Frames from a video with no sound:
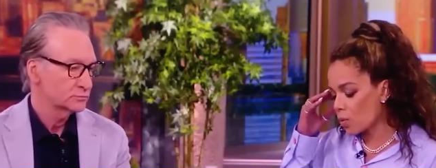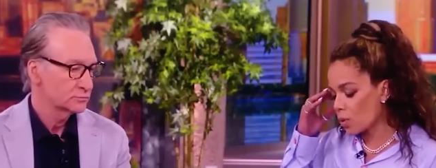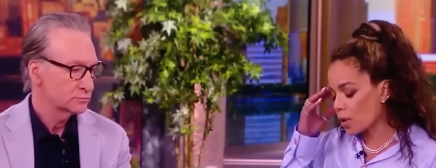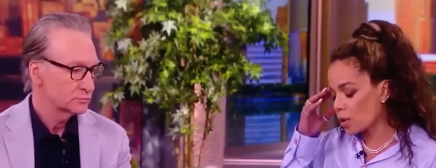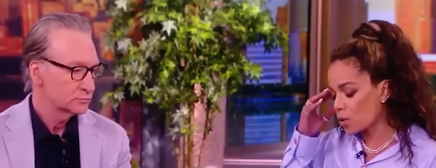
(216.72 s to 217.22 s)
Speaker 1: a
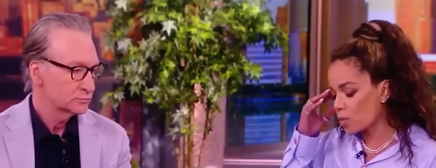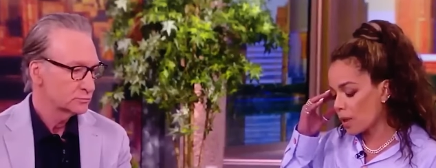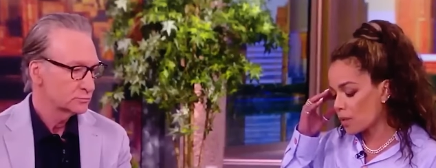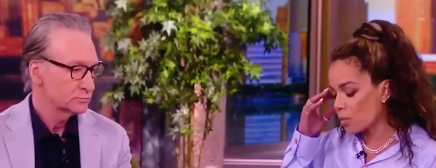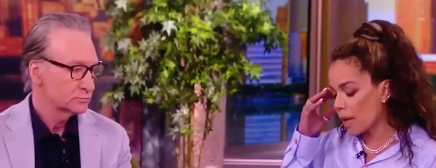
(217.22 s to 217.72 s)
word used
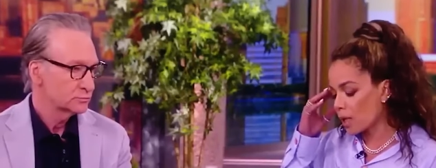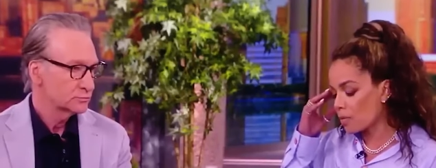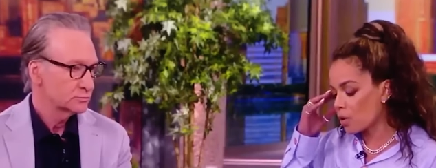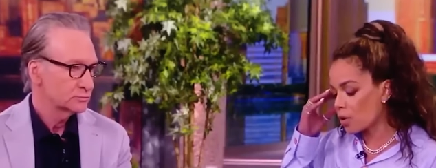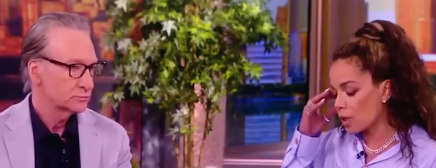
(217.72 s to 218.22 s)
by the black
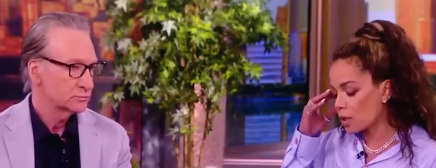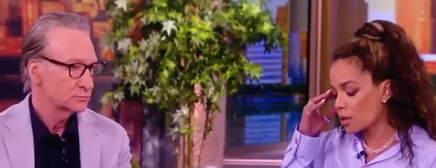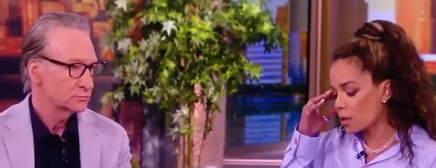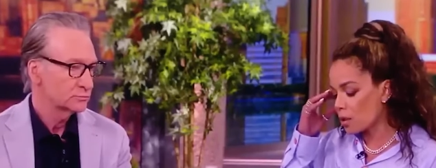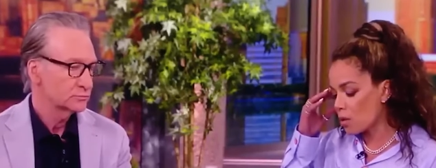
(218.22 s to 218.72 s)
community
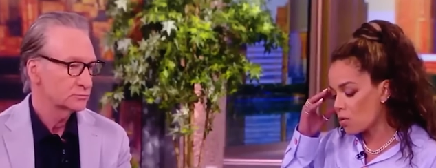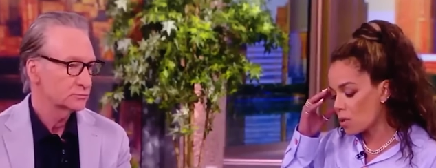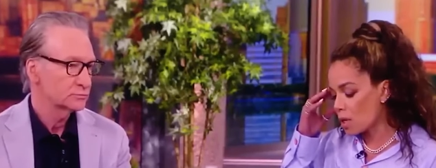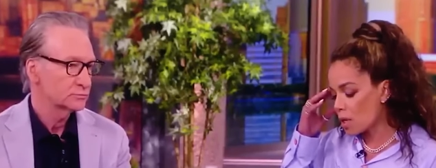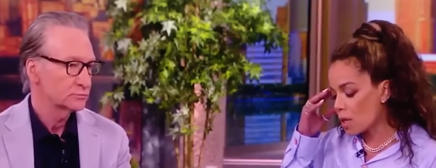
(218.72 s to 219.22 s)
to note
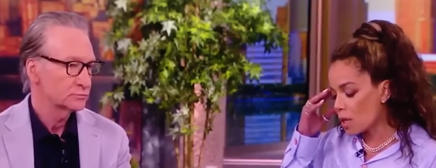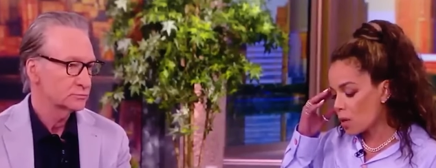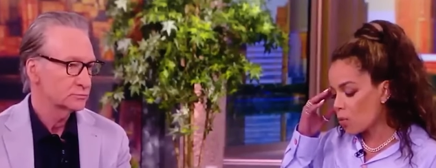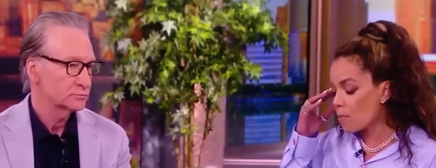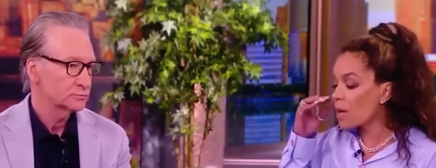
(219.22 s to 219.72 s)

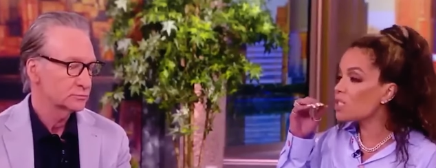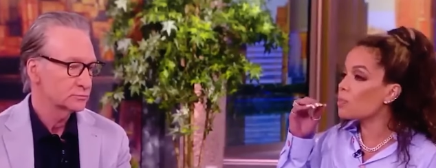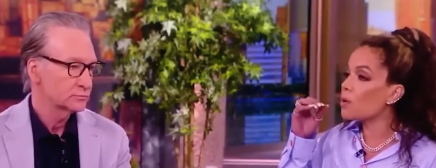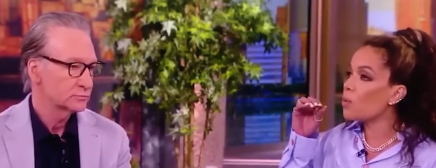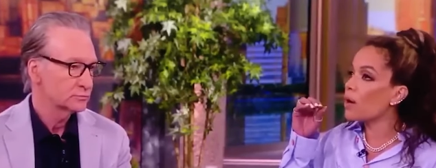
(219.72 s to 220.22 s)
that we must
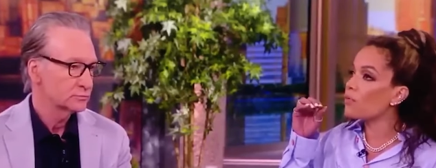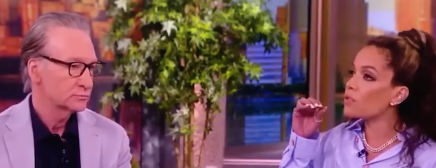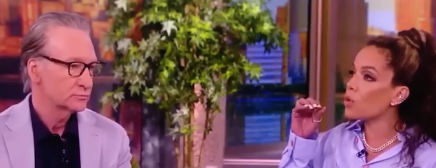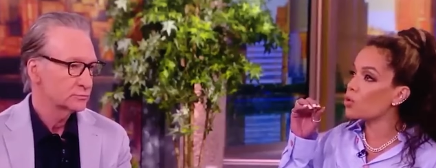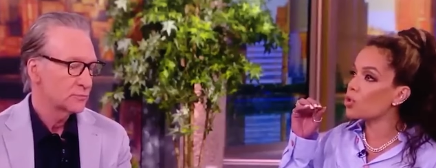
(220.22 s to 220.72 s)
be aware of
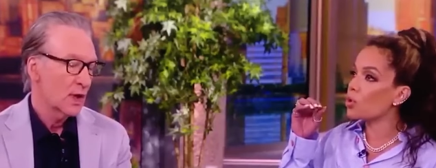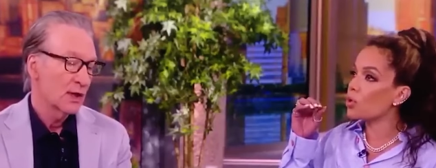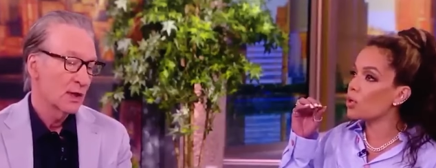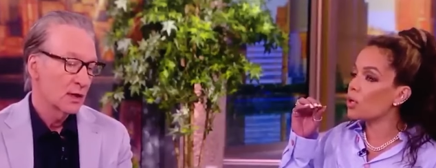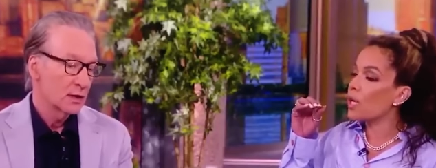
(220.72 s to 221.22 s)
social
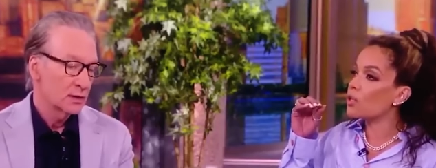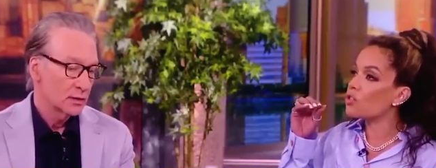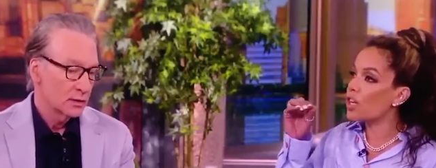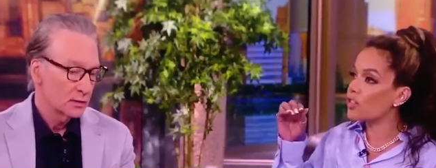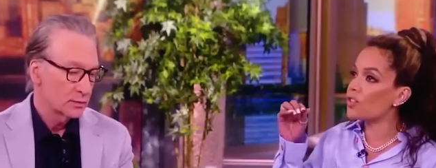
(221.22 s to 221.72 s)

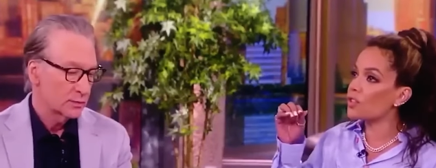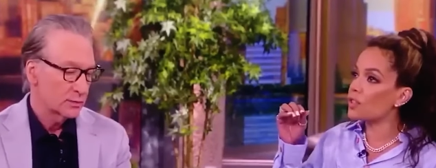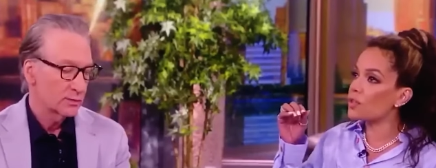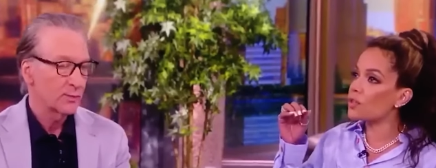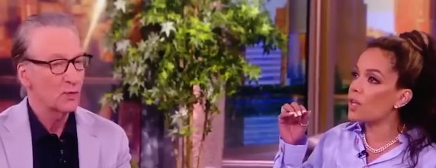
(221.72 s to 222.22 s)

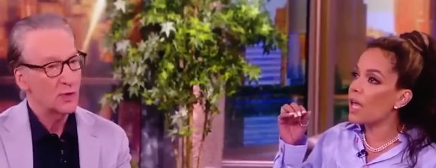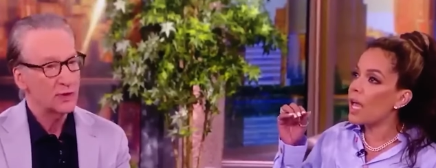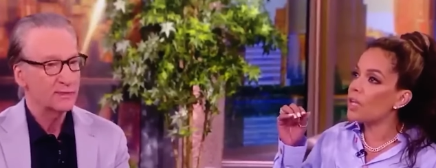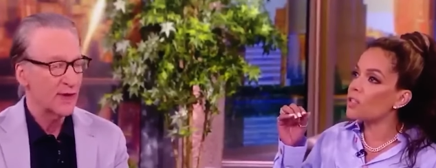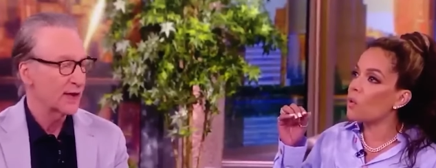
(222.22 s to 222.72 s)
injustices.
Speaker 2: But
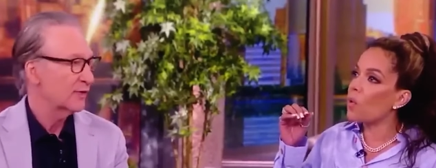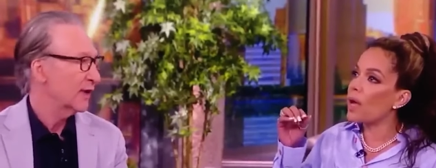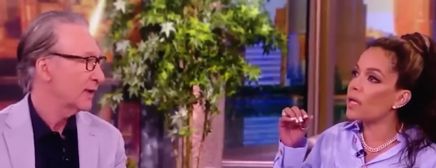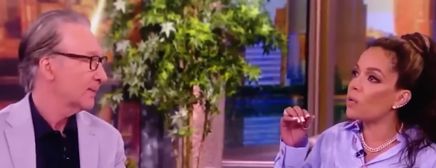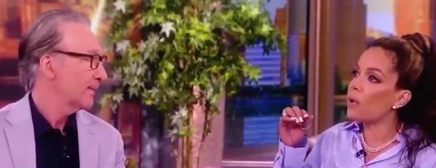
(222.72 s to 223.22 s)
words
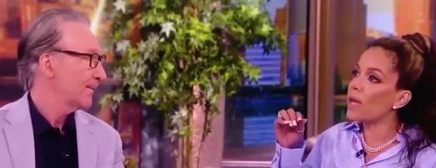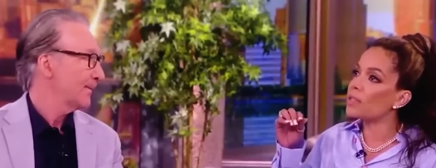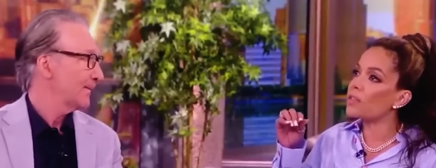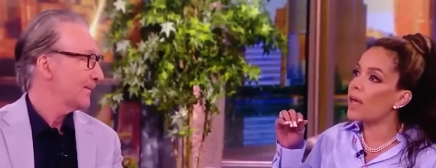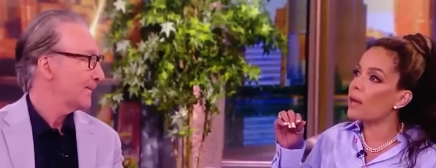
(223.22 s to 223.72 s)
migrate. So why
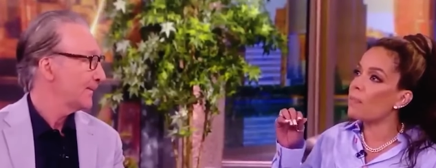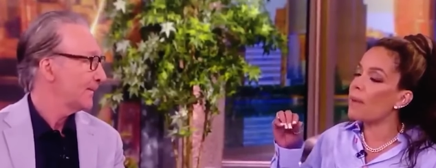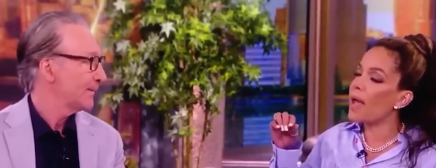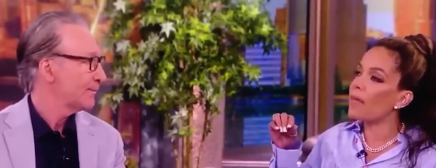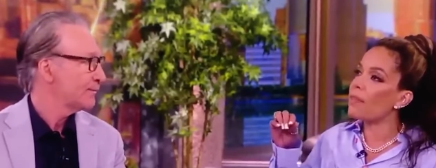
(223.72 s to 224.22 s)
is that a
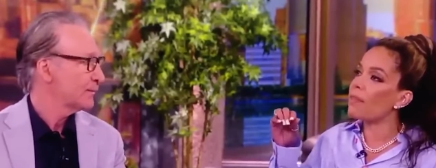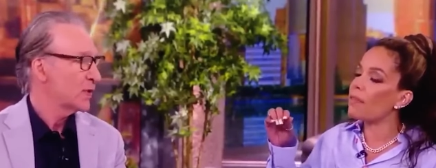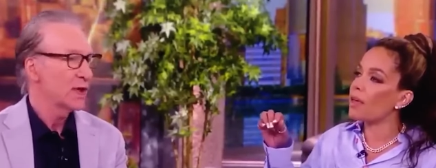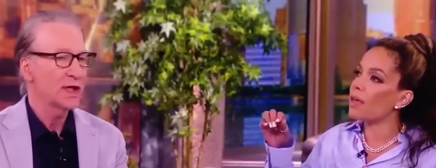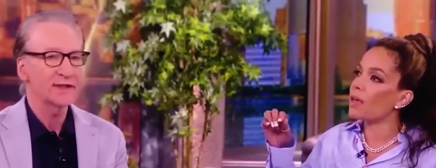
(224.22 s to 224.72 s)
bad
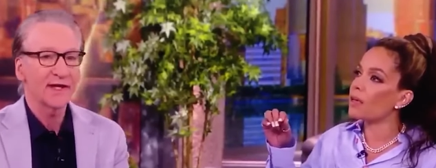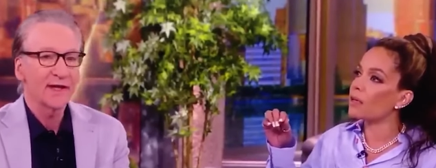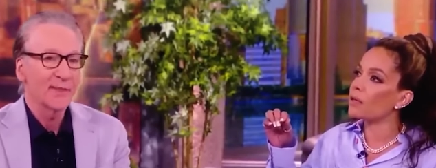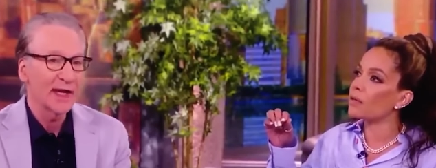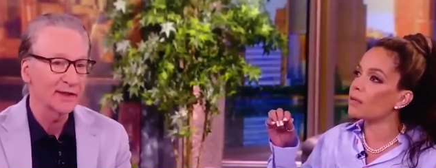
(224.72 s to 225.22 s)
thing? It's not
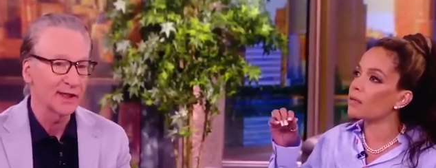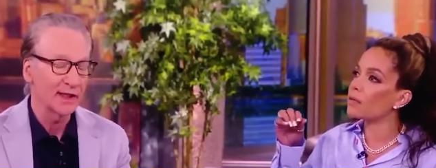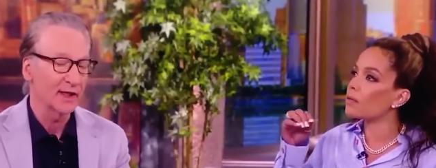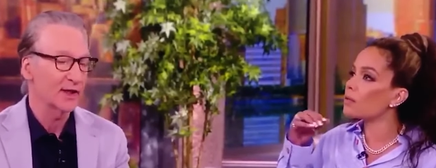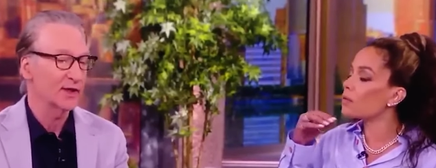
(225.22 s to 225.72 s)
a bad
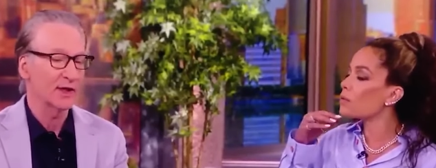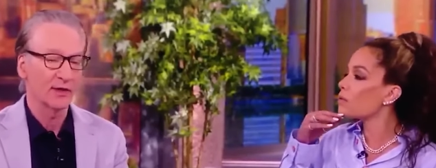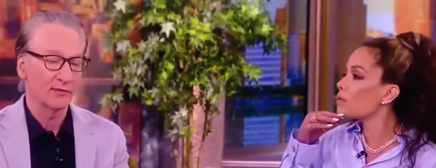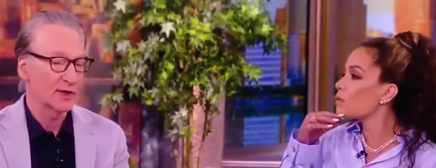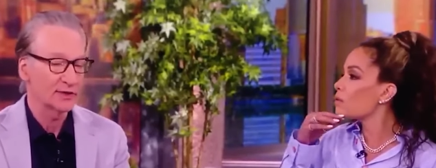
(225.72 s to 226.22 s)
thing, and
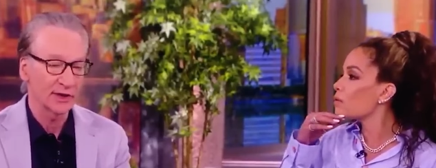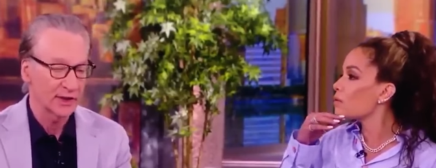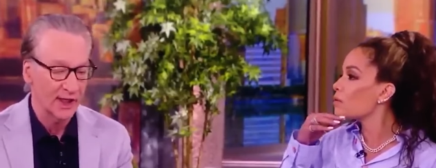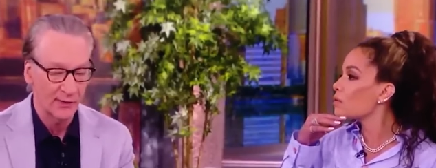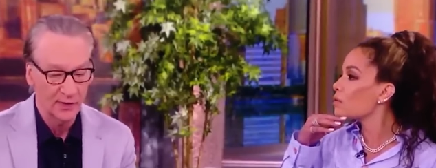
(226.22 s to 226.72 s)
originally
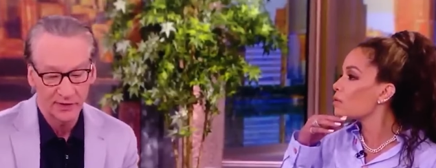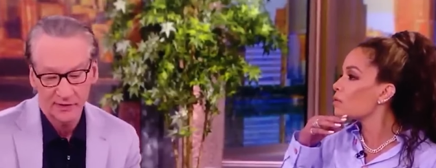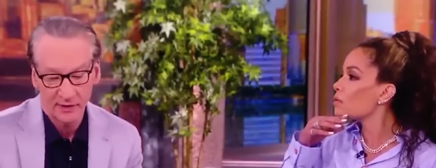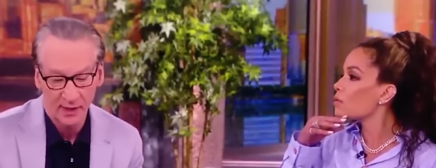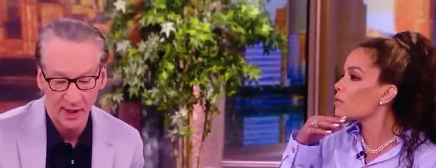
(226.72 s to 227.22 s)
that
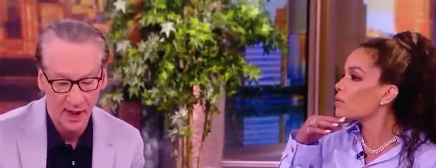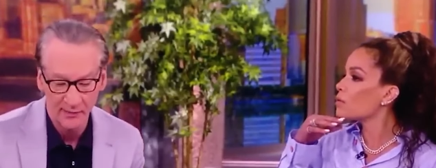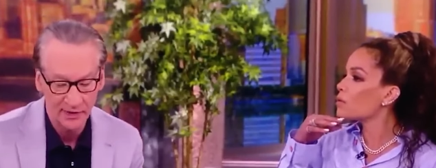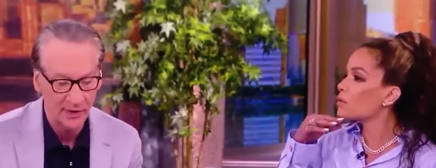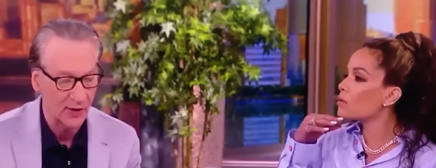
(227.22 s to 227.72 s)
was
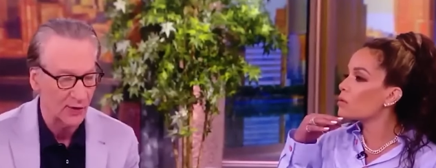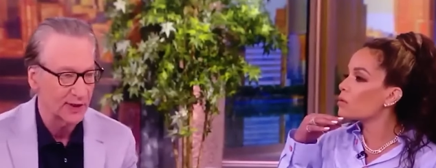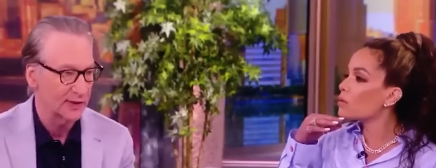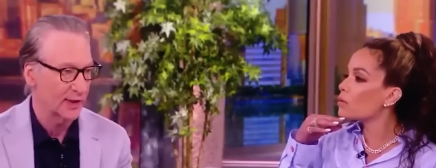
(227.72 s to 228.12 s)
absolutely a great